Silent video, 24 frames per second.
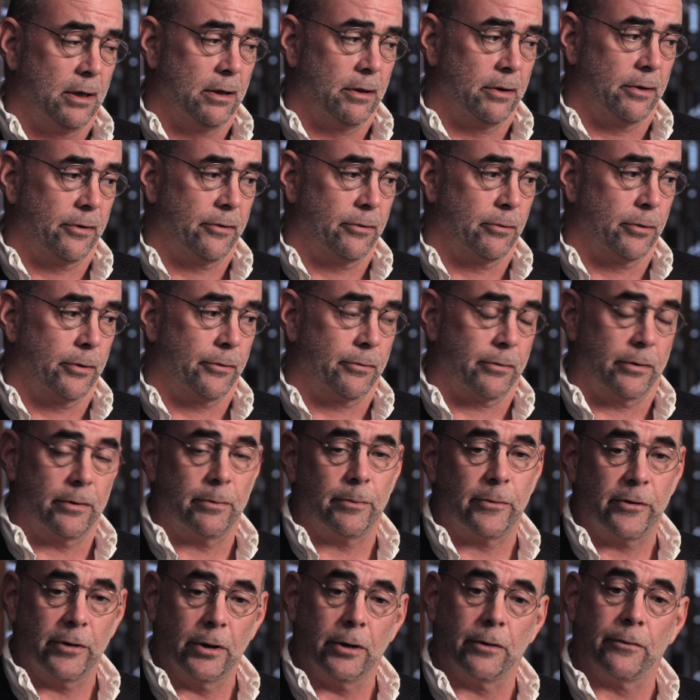the stories were
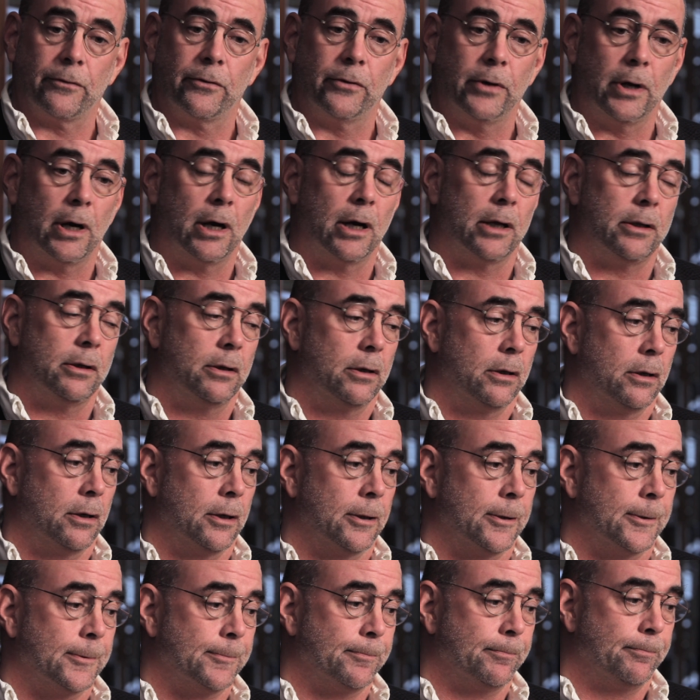themselves not
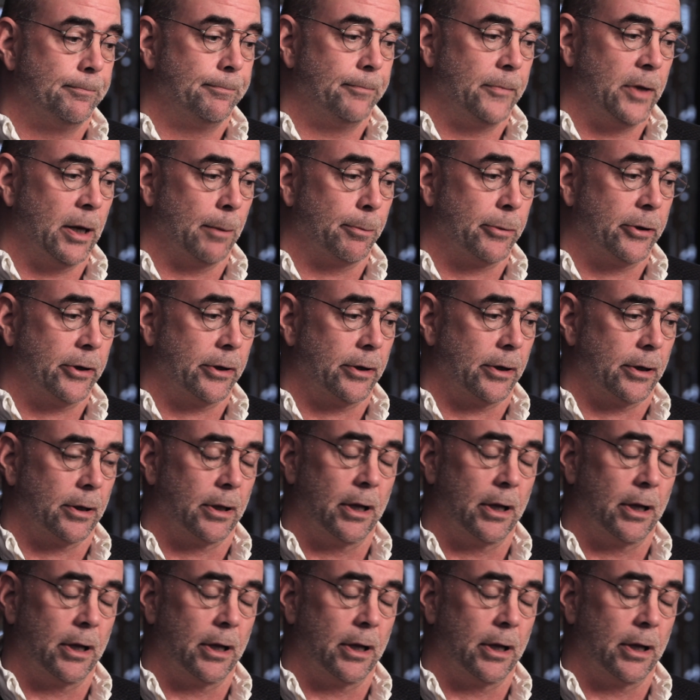particularly